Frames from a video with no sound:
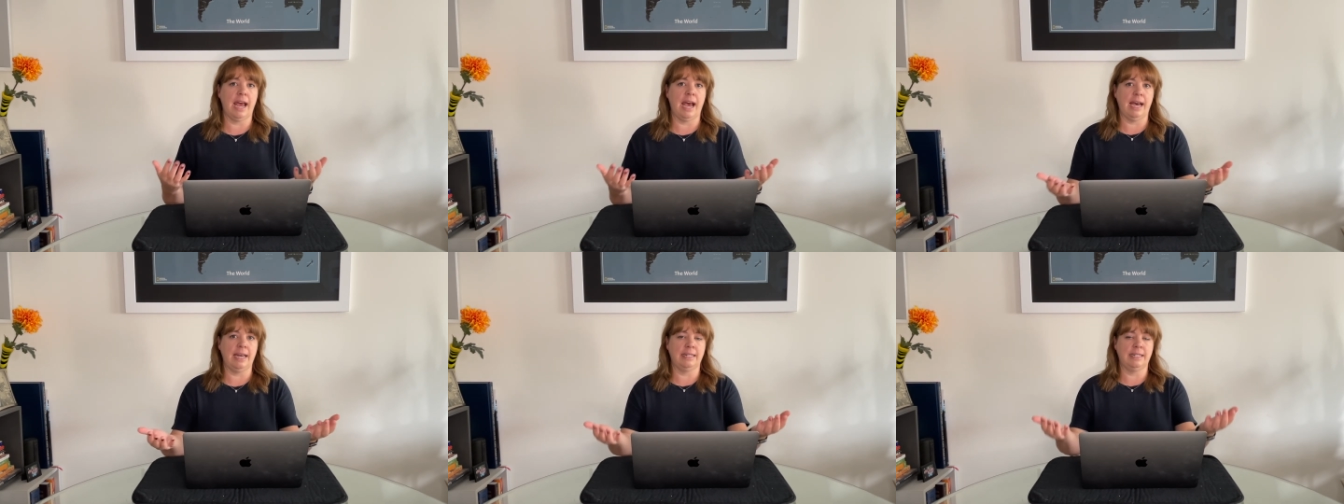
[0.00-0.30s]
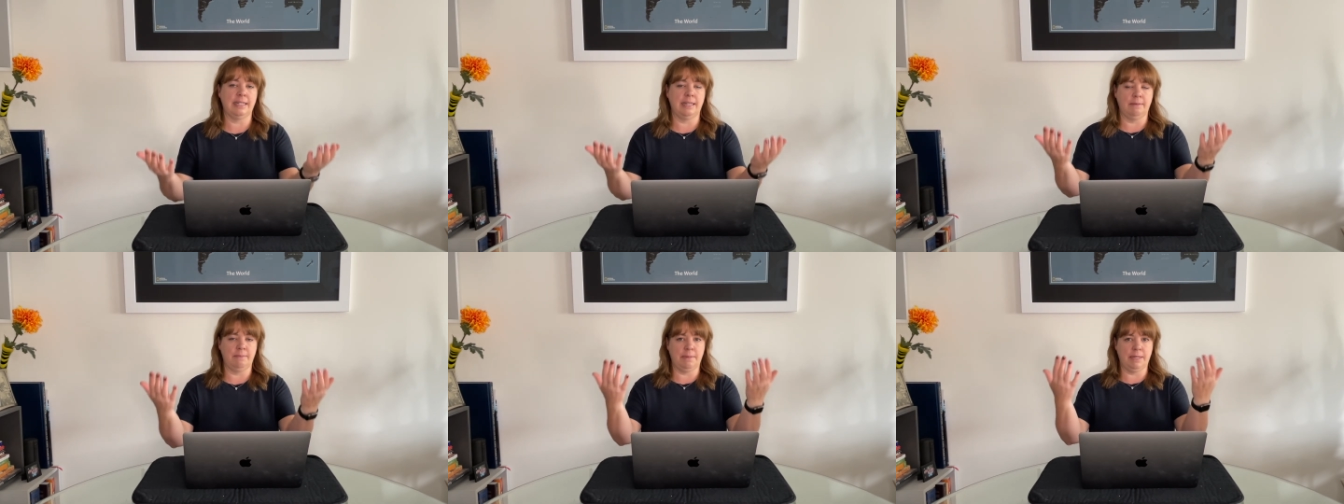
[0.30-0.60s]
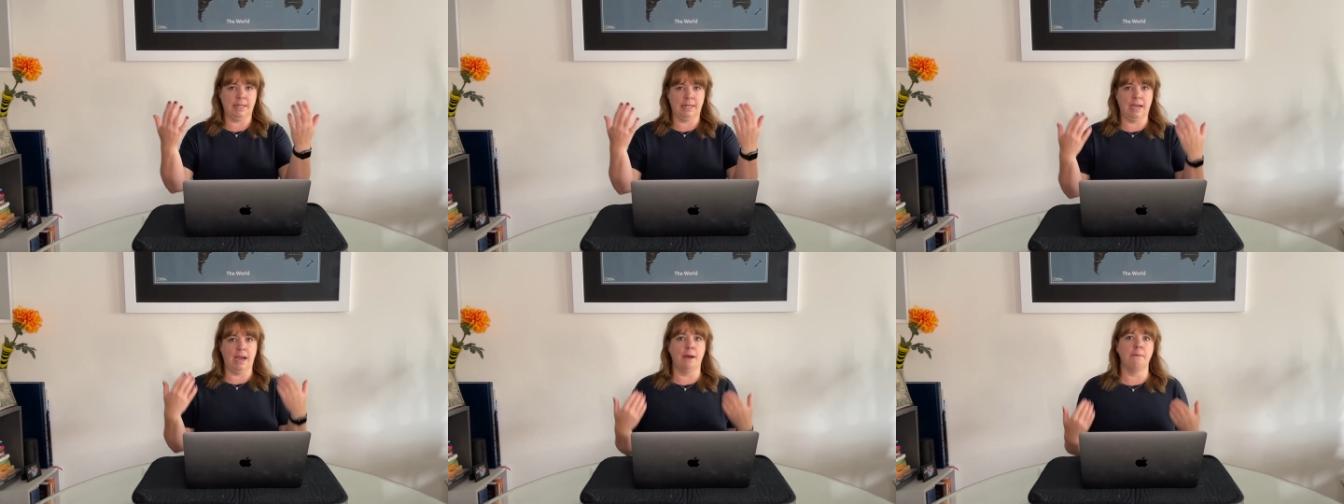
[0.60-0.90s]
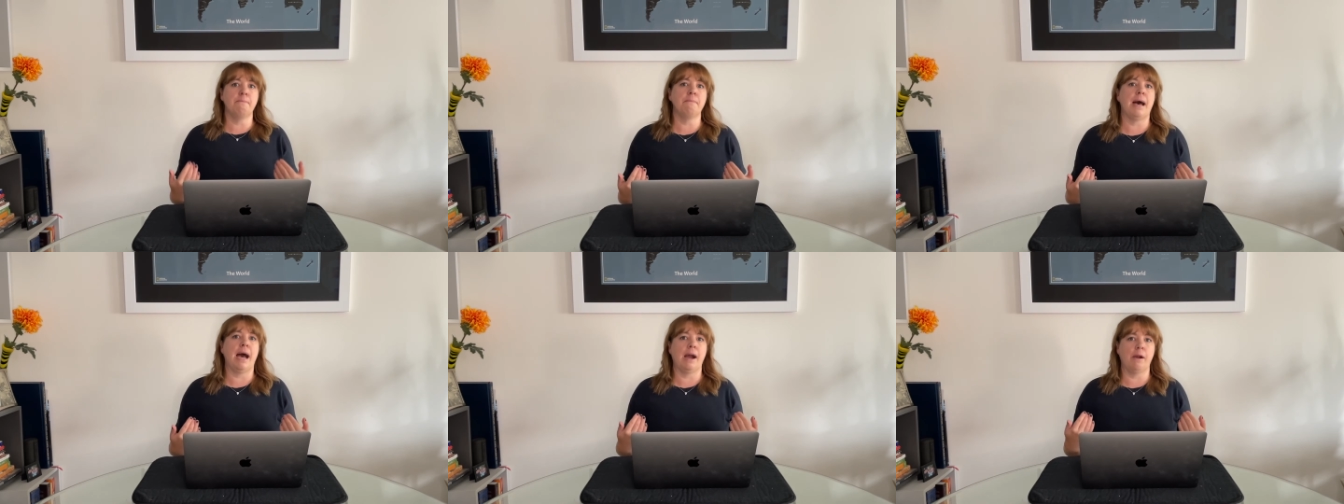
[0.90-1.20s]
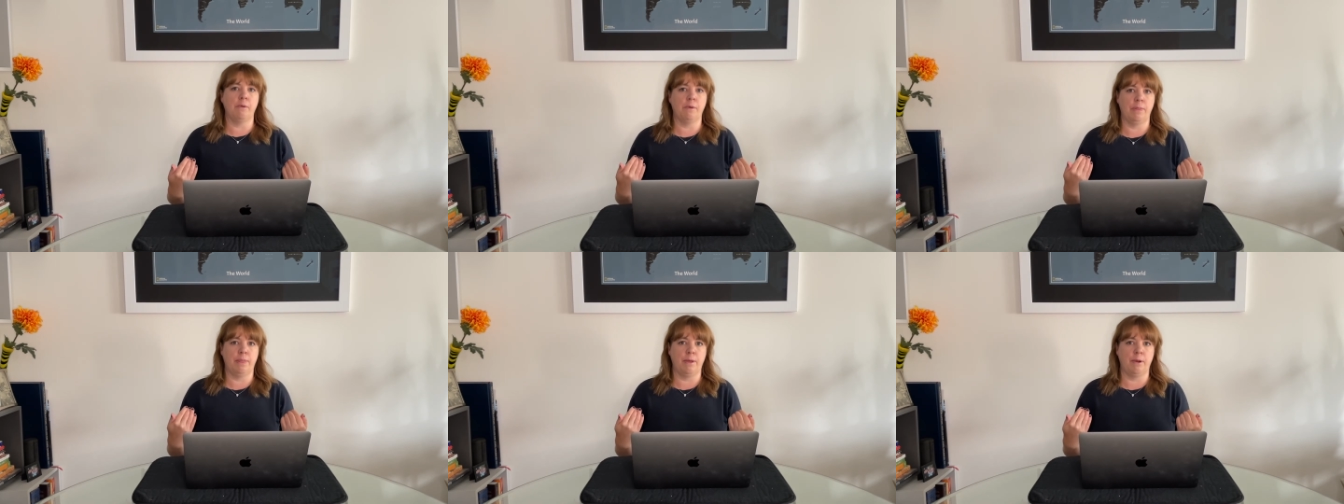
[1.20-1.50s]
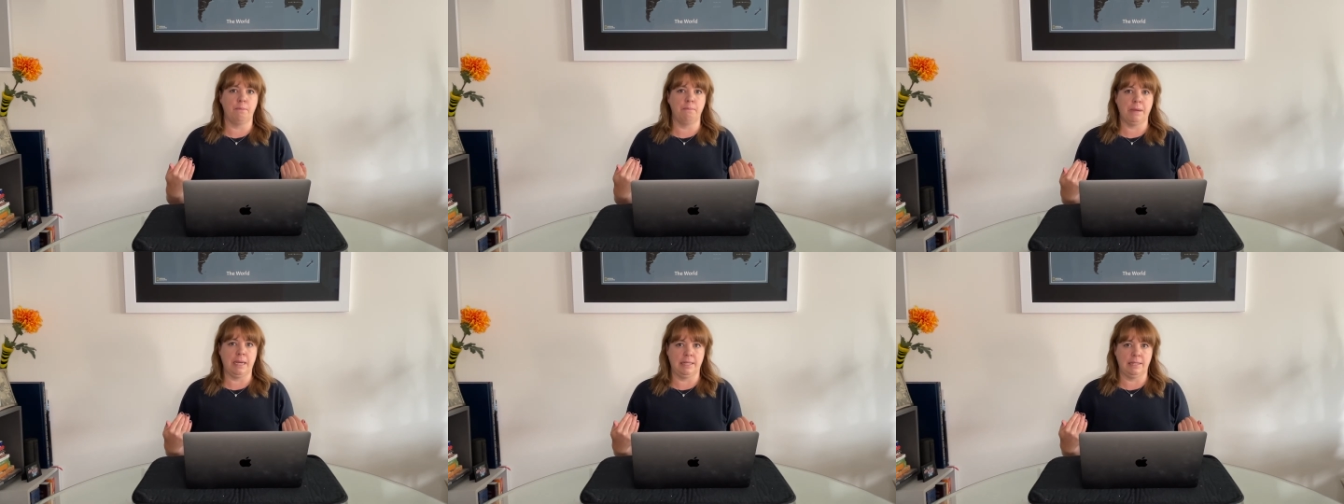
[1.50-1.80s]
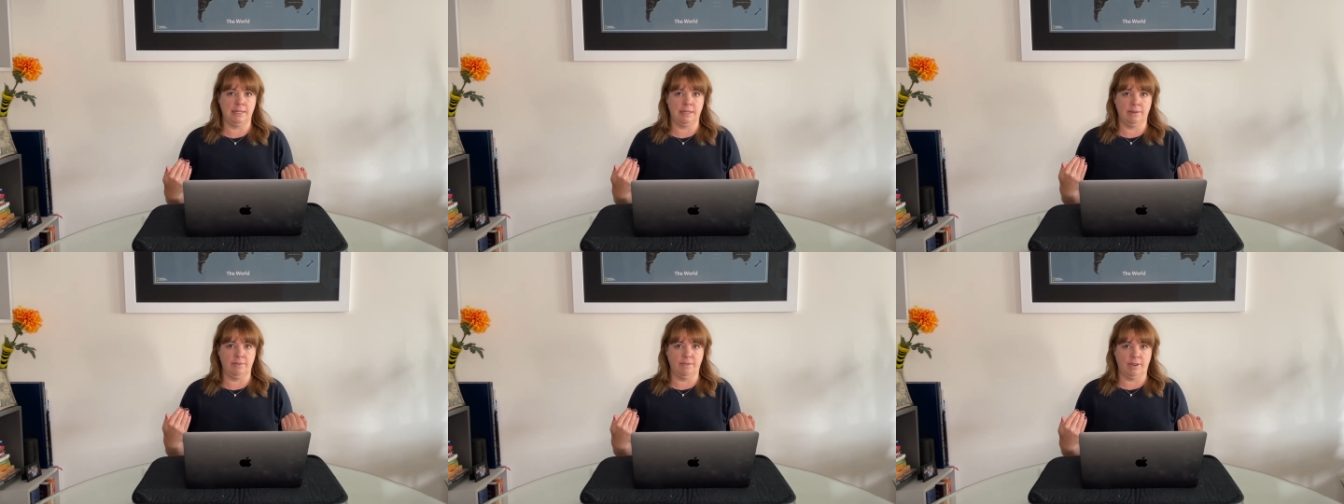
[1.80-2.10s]
ask them to come back with their
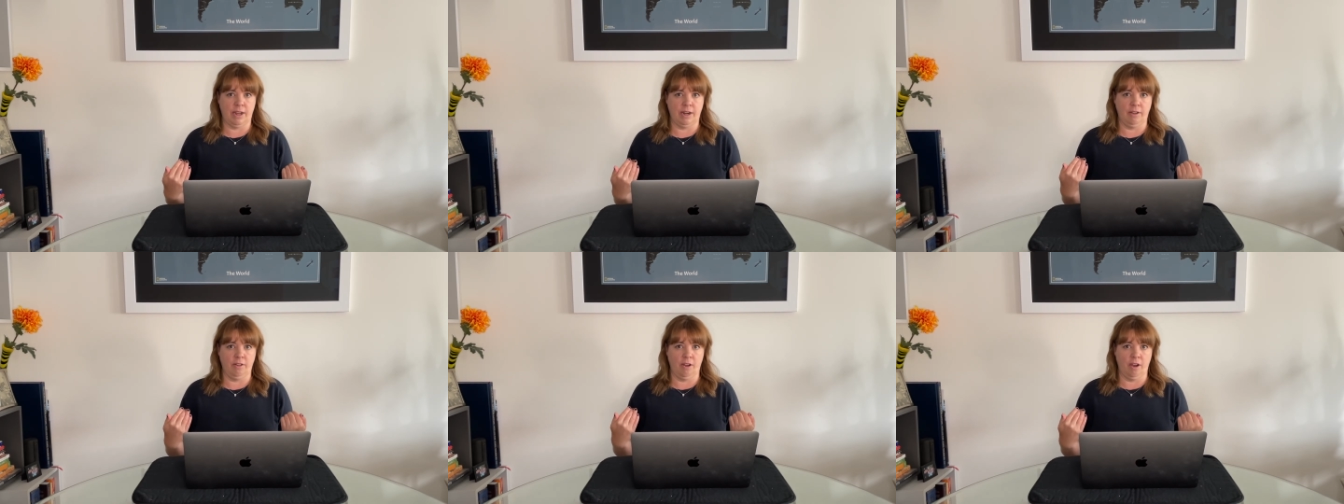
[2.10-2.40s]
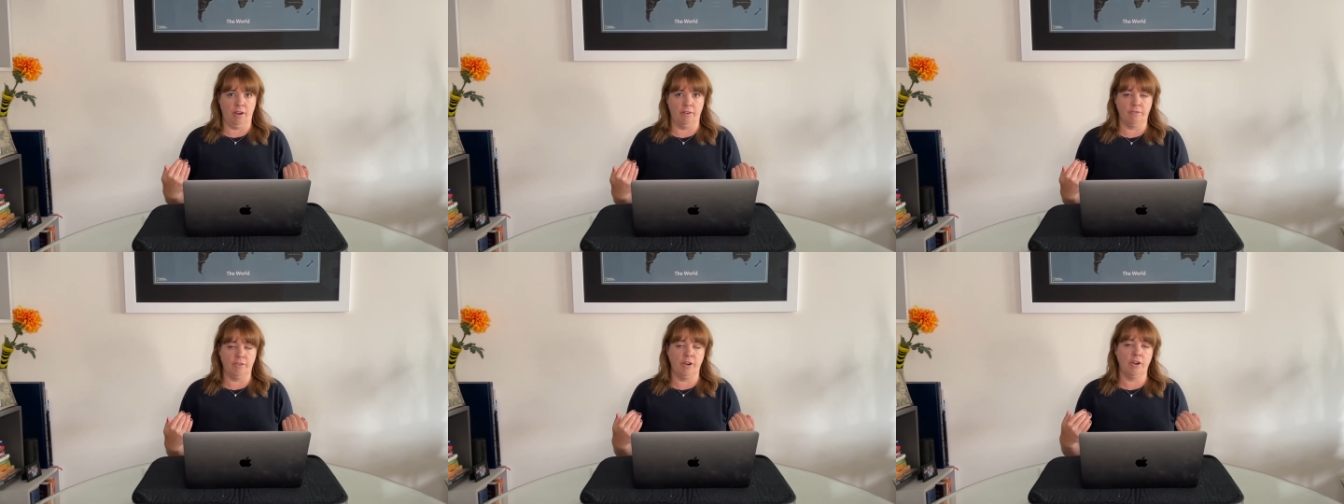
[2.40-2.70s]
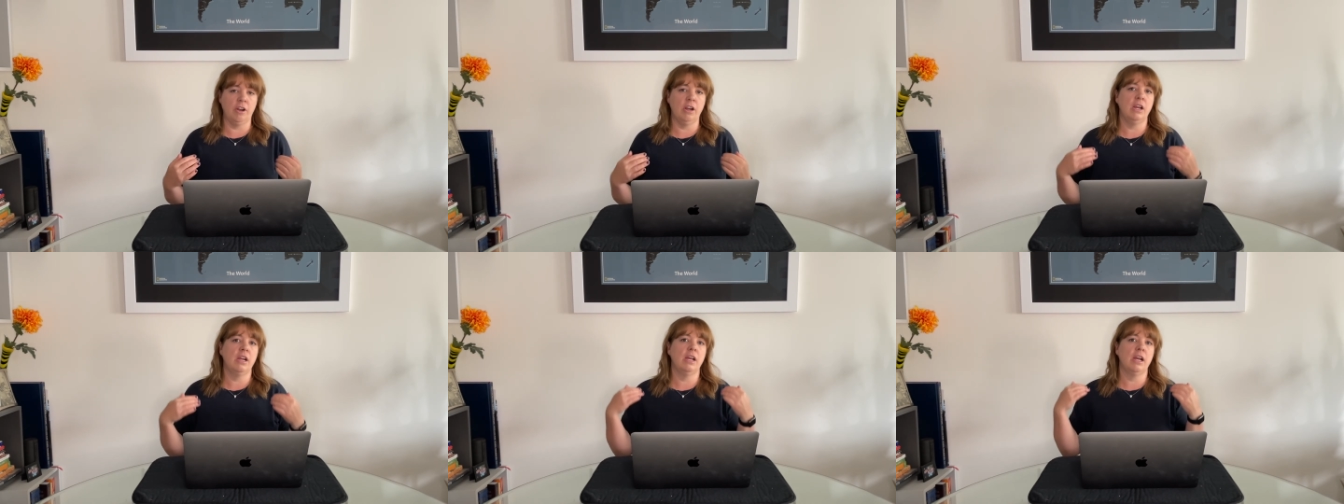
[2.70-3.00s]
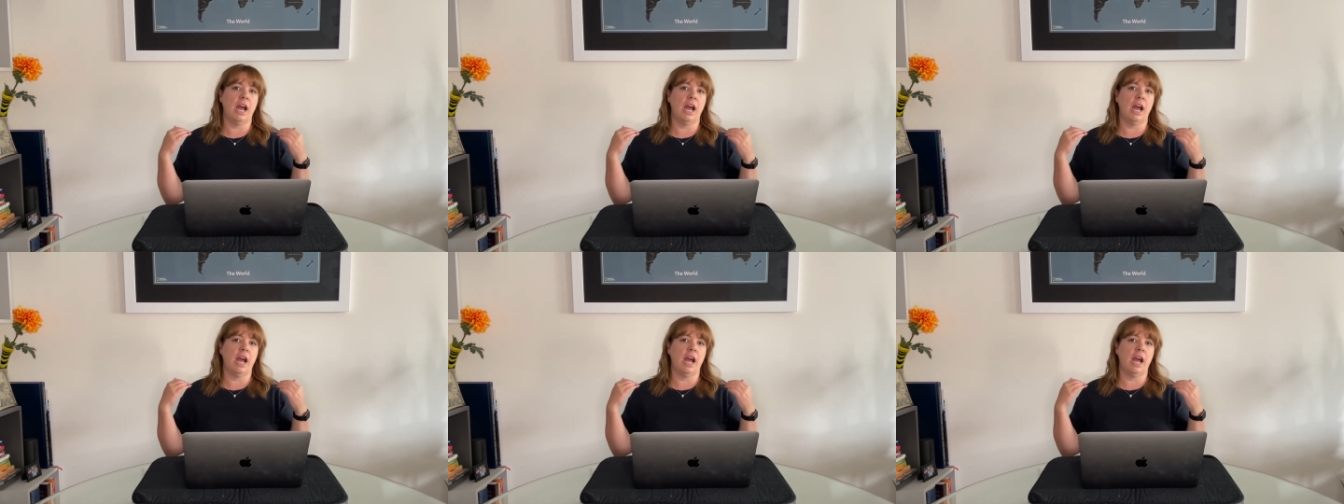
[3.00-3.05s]
best and final offer,